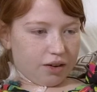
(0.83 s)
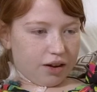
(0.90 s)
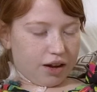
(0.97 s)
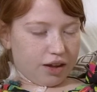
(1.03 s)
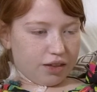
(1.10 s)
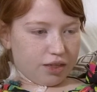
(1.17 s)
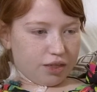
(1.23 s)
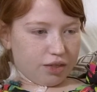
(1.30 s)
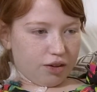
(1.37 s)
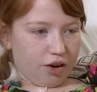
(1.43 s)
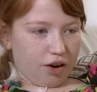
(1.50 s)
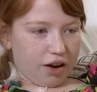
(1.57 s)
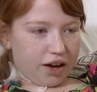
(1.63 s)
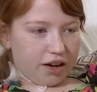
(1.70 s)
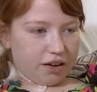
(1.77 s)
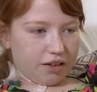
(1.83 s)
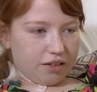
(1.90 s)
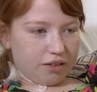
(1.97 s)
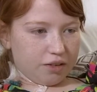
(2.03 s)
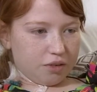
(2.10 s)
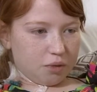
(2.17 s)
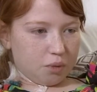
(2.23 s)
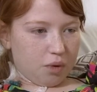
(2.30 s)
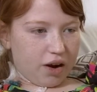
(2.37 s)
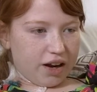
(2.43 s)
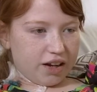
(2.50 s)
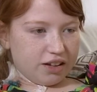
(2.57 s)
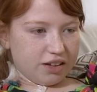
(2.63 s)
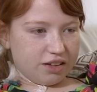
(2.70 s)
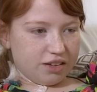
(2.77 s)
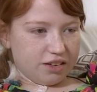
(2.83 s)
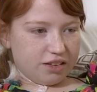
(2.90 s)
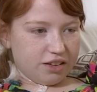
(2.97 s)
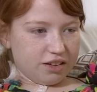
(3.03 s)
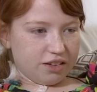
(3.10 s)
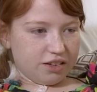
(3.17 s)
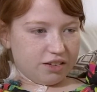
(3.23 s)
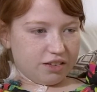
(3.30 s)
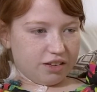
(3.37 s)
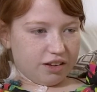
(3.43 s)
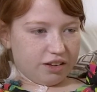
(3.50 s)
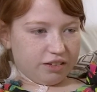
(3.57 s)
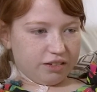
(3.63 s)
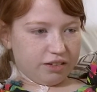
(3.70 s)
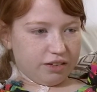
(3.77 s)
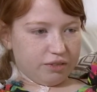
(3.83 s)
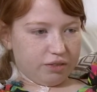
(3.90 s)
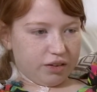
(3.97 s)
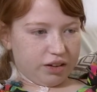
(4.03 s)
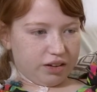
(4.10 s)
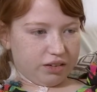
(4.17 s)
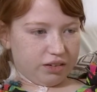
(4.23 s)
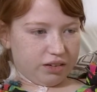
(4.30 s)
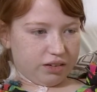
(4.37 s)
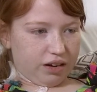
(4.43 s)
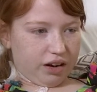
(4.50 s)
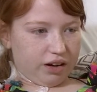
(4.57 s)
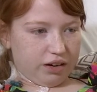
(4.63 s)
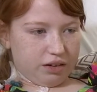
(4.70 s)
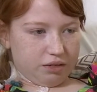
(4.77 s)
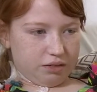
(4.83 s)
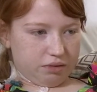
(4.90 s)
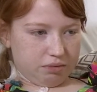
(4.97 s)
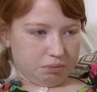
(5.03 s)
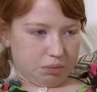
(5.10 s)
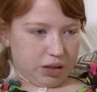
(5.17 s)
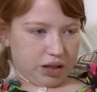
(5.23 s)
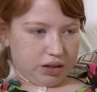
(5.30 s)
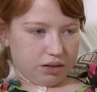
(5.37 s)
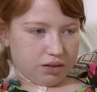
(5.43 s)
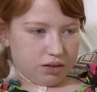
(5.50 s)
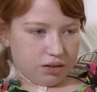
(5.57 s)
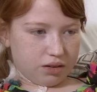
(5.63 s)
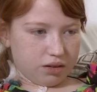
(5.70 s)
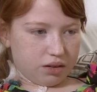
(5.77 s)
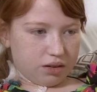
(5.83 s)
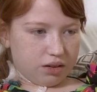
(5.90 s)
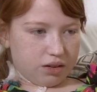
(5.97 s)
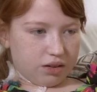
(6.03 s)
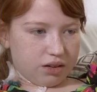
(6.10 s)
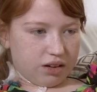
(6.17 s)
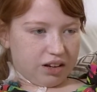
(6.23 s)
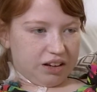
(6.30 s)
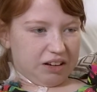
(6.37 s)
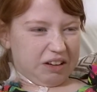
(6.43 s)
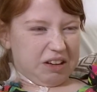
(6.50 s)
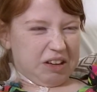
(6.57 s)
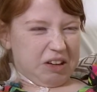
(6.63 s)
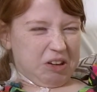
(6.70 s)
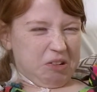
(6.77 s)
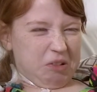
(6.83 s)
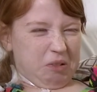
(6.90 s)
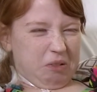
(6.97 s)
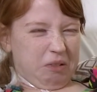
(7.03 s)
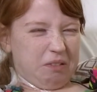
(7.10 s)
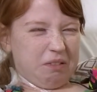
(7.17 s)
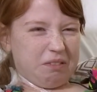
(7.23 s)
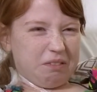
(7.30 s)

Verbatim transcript: I thought, why is this thing living inside of me? And ew.